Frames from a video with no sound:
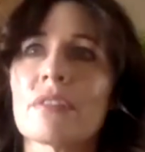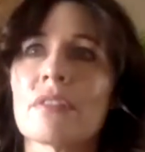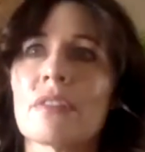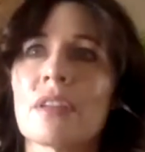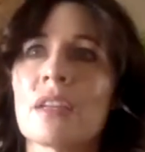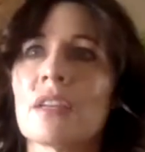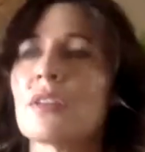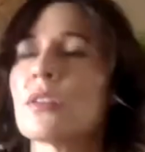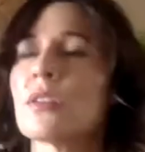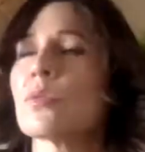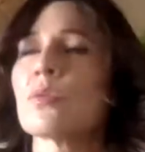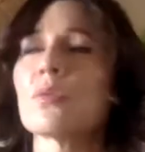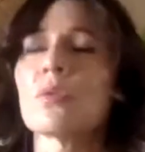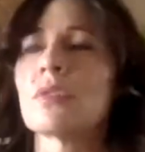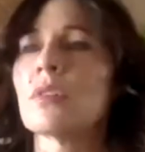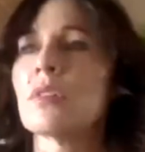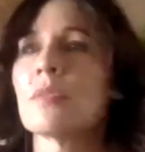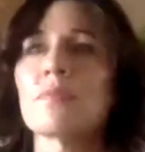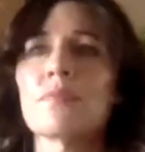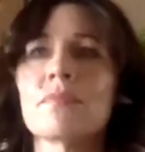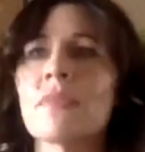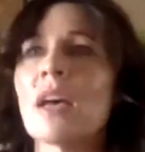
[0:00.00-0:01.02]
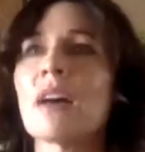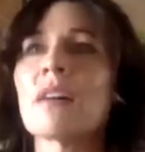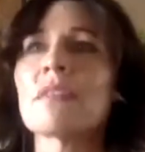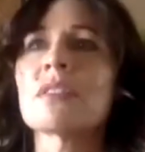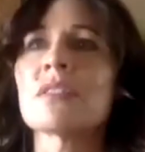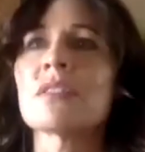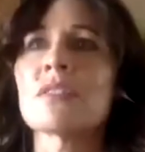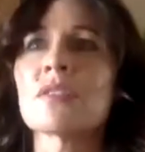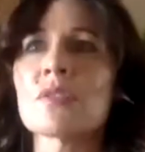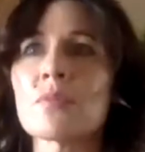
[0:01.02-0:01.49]
and he saw
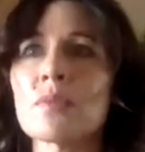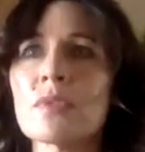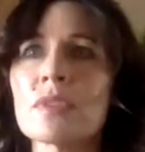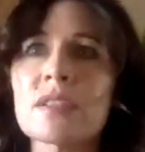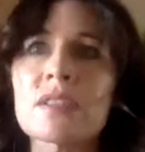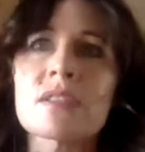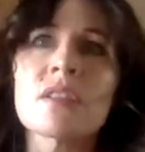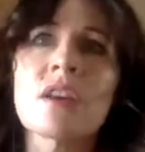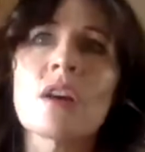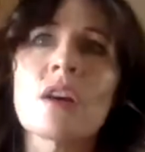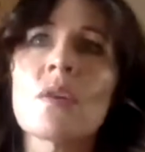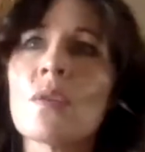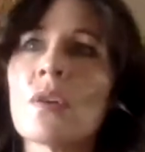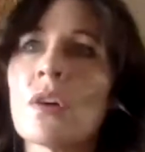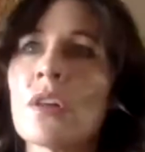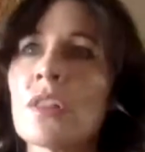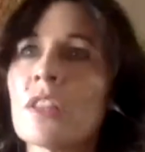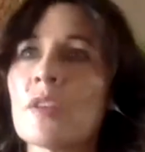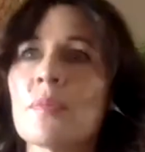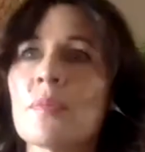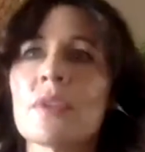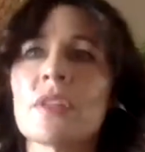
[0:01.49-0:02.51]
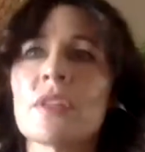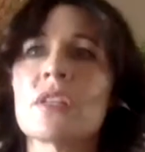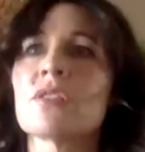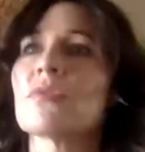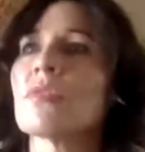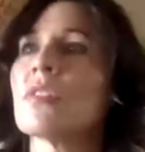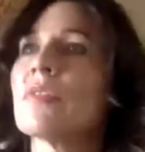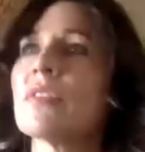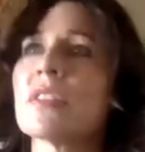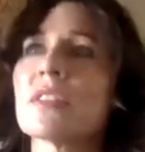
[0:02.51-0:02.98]
mountains with snow on them and these
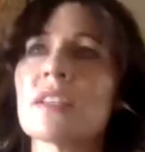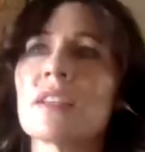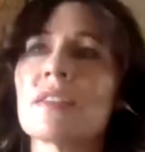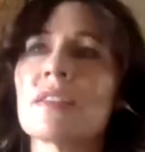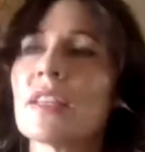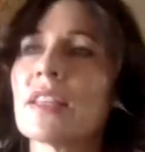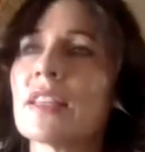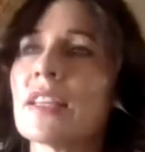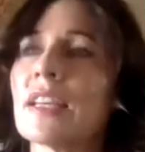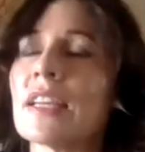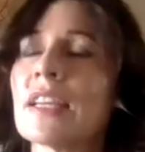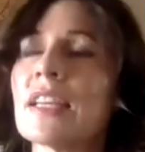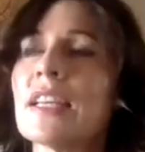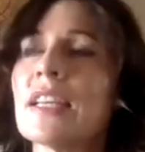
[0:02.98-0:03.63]
rivers and everything.